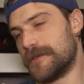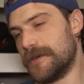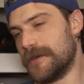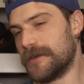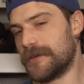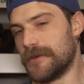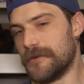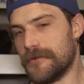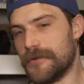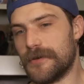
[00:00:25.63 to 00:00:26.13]

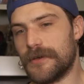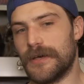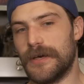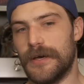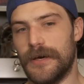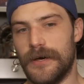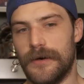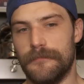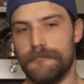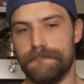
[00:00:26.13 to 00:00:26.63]
Thank
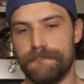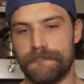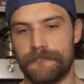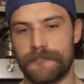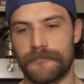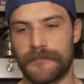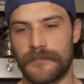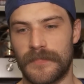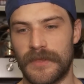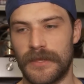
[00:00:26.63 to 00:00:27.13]
you.
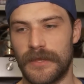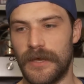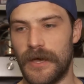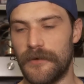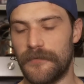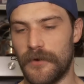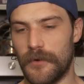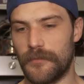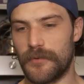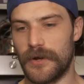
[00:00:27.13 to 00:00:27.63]
Yeah,
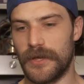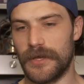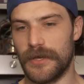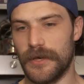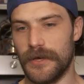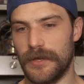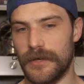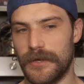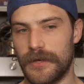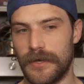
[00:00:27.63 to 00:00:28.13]
I felt pretty
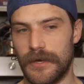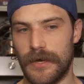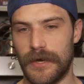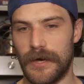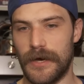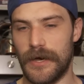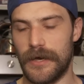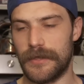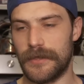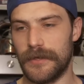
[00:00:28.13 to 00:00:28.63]
good.
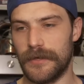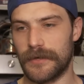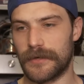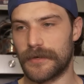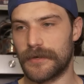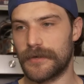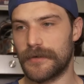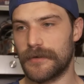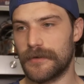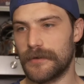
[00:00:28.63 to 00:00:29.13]
I
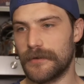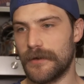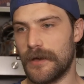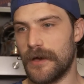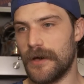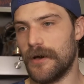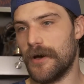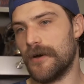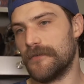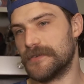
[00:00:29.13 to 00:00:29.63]
think
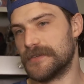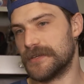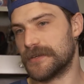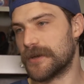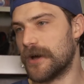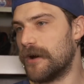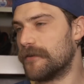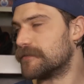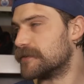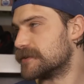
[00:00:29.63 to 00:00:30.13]
obviously
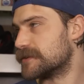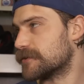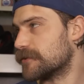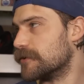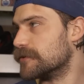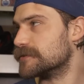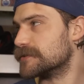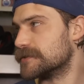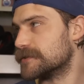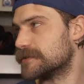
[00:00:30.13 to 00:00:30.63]
confidence
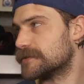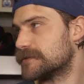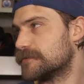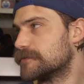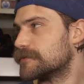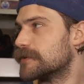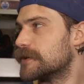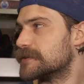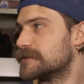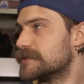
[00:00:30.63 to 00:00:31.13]
grows
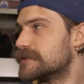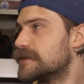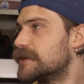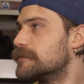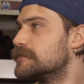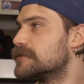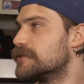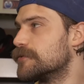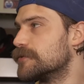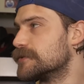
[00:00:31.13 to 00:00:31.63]
as the
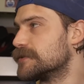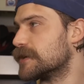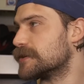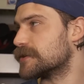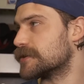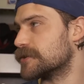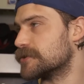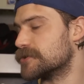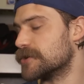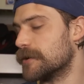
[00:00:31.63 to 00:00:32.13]
team's doing
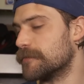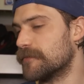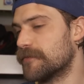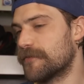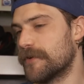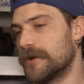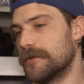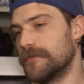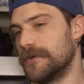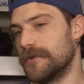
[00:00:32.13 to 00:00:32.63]
such a good job in
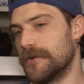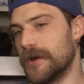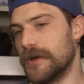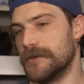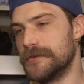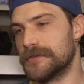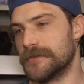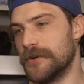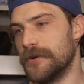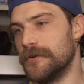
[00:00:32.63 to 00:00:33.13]
front of me,
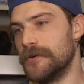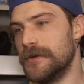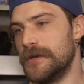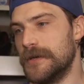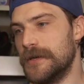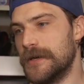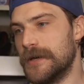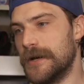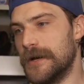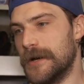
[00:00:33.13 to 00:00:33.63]
right? So,
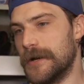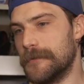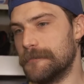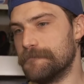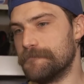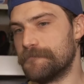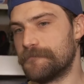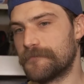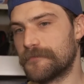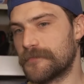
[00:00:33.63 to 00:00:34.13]

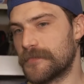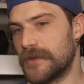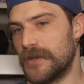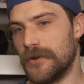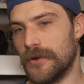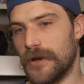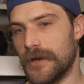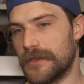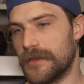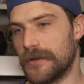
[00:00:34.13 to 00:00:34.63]

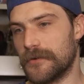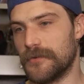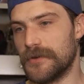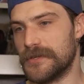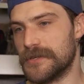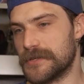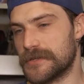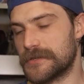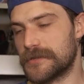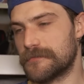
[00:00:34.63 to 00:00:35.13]
you know, I think we
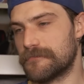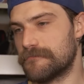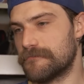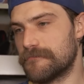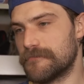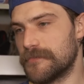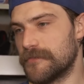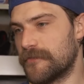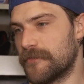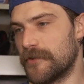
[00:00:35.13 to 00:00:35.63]
just,
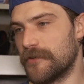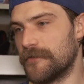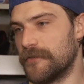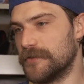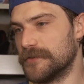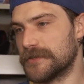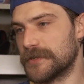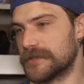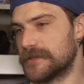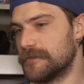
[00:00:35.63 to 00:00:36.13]
for a
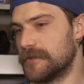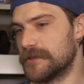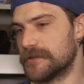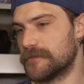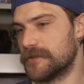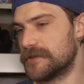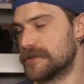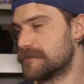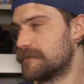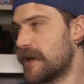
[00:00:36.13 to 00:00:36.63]
full 60
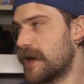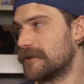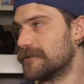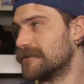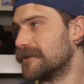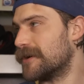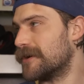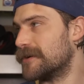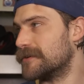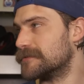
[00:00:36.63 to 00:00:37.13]
minutes, we just
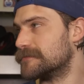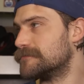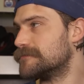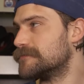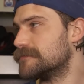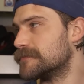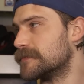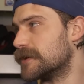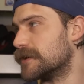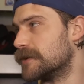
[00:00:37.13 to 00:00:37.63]
battled hard,
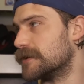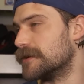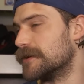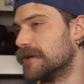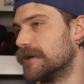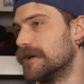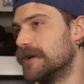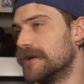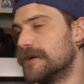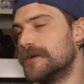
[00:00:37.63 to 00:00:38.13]

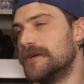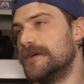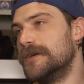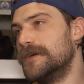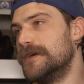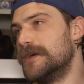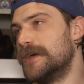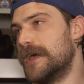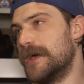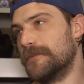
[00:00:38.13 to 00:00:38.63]
and
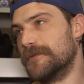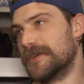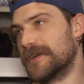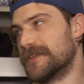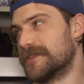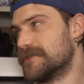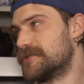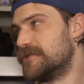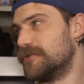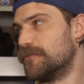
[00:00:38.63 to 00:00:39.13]
able to
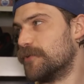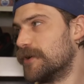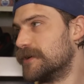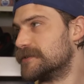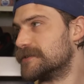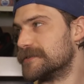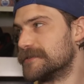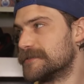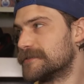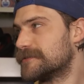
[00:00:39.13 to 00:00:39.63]
get the 2
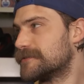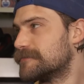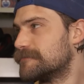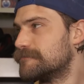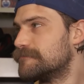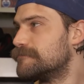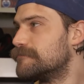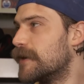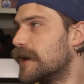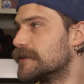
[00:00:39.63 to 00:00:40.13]
points is
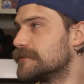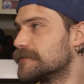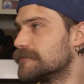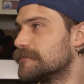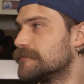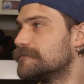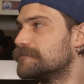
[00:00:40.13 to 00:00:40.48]
massive.